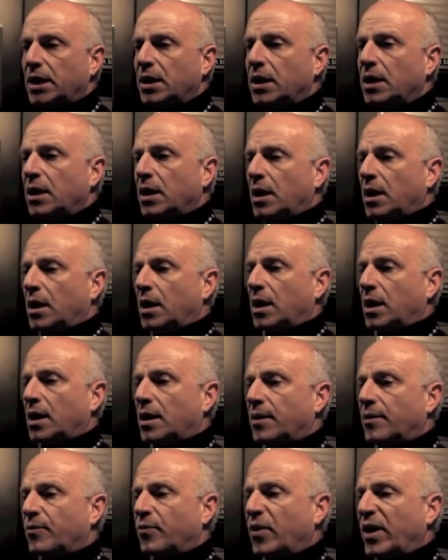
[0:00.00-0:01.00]

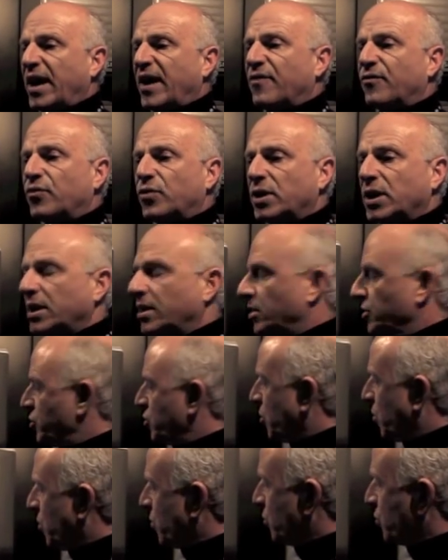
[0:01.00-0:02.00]
Um, we have really the
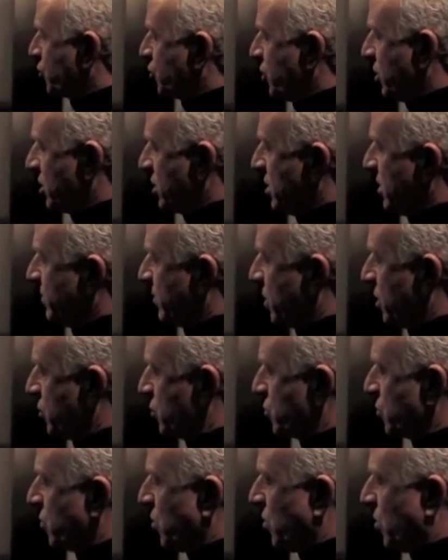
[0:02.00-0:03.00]
total system
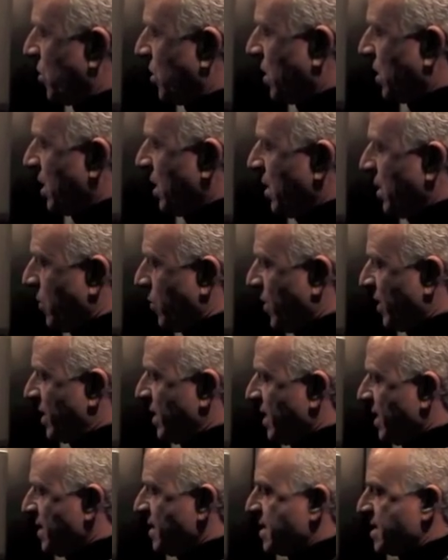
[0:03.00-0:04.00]
control
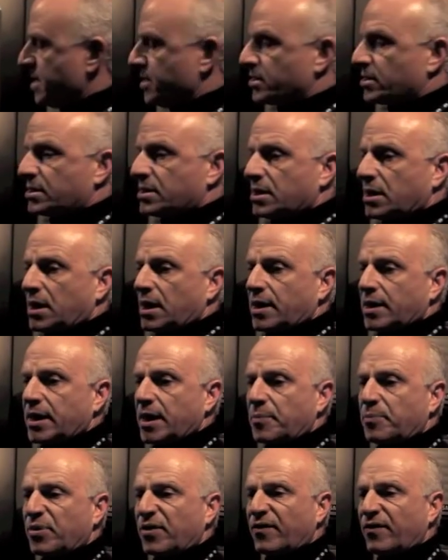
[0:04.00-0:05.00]
within this uh,
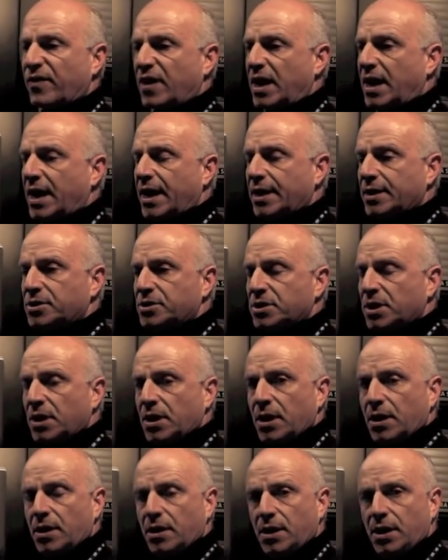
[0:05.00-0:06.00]
that provides
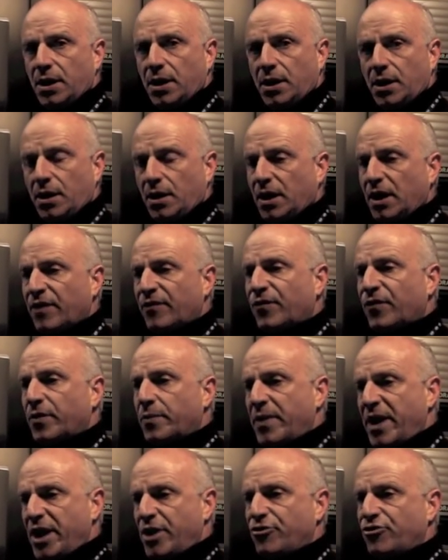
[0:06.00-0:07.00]

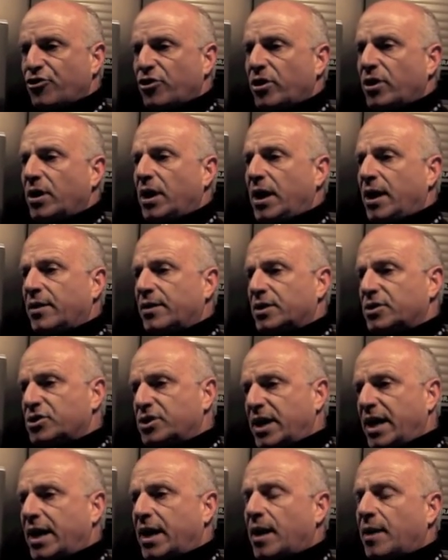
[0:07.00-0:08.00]
information and the
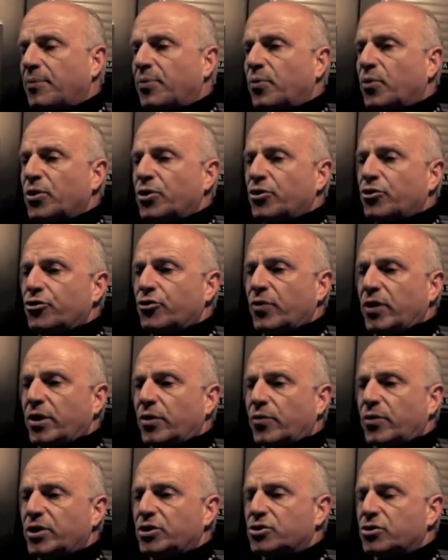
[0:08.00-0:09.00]
setup when you're doing
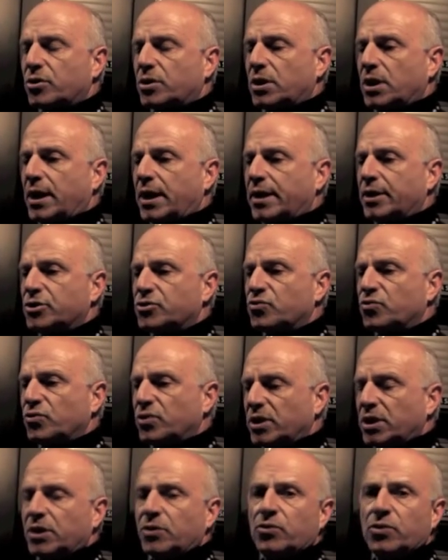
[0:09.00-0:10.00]
a recirc line is
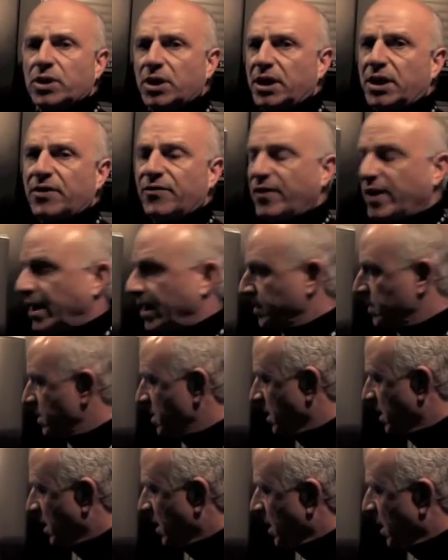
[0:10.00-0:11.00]
really, really
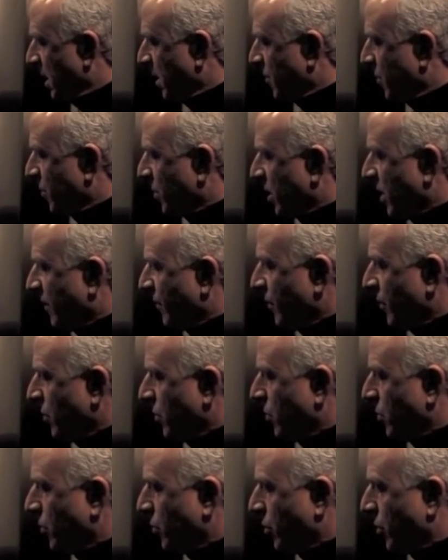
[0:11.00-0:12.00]
advanced and will give
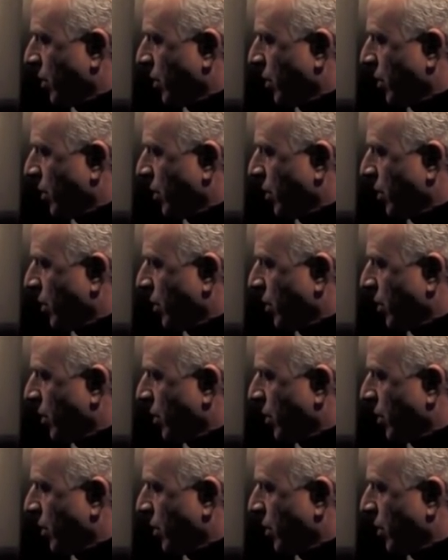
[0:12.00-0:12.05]
you